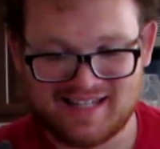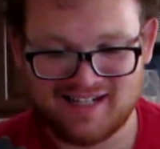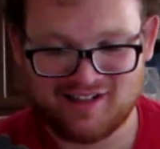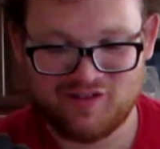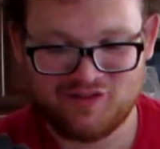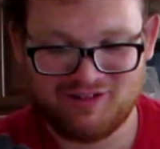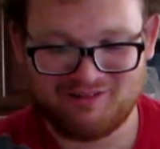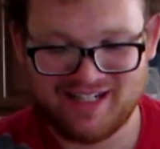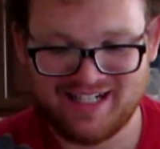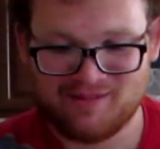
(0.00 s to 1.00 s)
I don't even want to
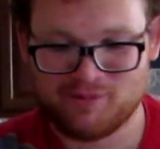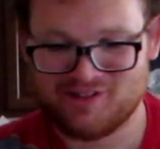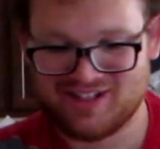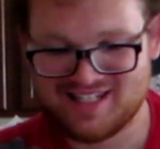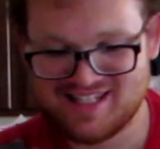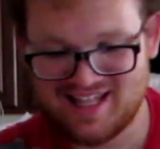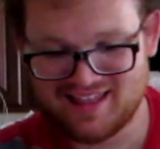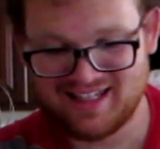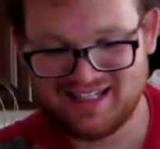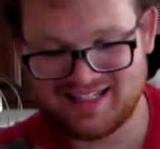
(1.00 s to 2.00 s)
read anymore, because
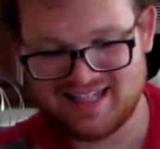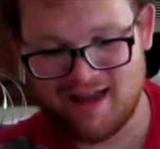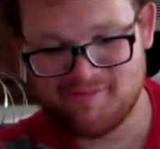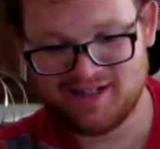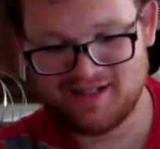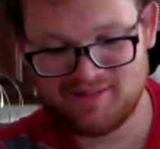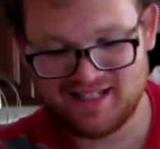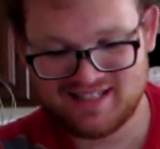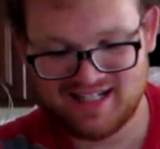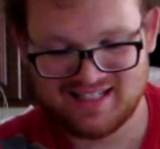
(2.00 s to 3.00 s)
nothing that's happening
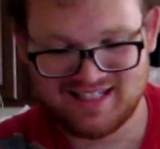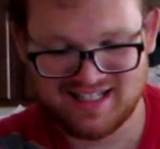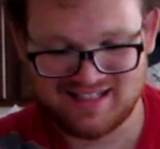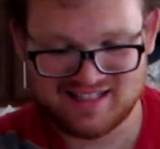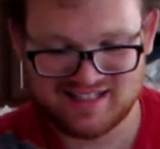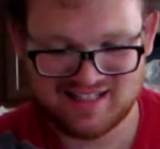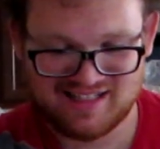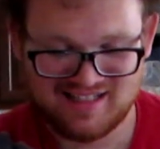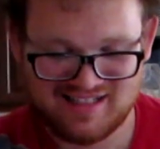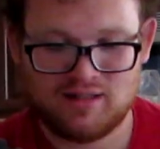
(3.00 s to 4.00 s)
makes any sense.
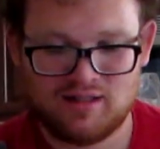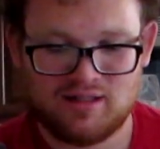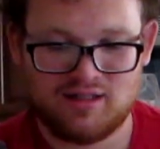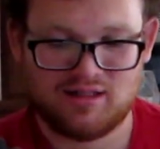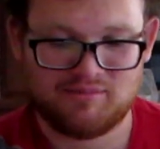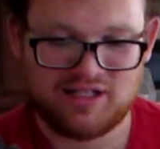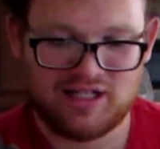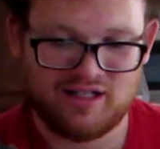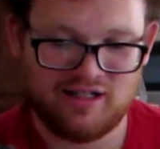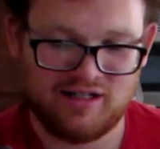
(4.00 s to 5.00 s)
I'm done.